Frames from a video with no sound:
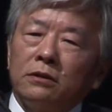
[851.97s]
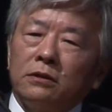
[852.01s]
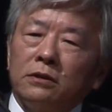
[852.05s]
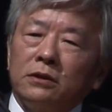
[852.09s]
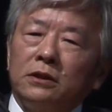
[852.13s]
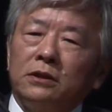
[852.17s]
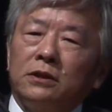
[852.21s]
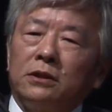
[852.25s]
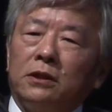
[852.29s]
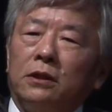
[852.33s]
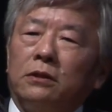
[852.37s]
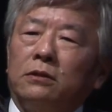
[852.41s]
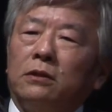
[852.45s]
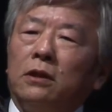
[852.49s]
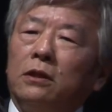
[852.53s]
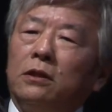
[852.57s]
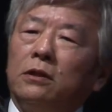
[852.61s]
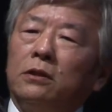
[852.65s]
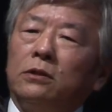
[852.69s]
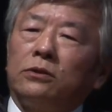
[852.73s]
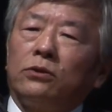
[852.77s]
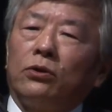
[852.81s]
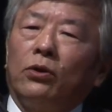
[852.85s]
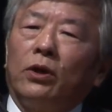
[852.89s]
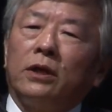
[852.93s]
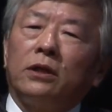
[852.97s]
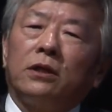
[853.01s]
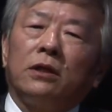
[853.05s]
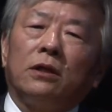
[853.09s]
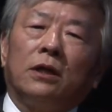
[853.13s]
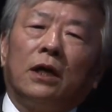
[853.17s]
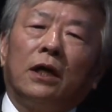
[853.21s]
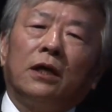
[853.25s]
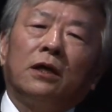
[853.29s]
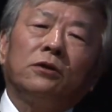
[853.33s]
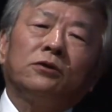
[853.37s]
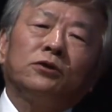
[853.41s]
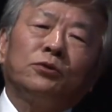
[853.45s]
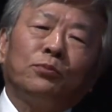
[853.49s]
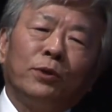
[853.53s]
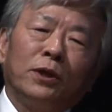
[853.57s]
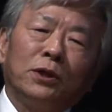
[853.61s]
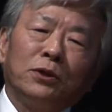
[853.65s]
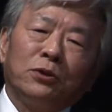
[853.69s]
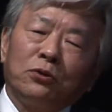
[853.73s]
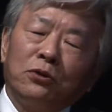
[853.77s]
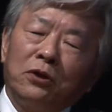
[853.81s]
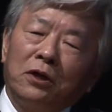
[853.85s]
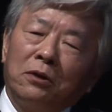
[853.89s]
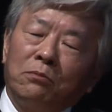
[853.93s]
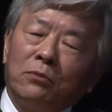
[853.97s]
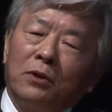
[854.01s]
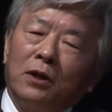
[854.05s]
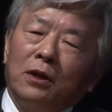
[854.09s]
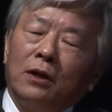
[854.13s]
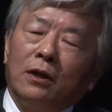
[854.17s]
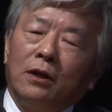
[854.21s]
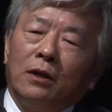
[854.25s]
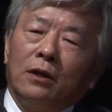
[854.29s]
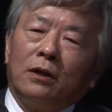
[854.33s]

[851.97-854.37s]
He said. So I explained to him,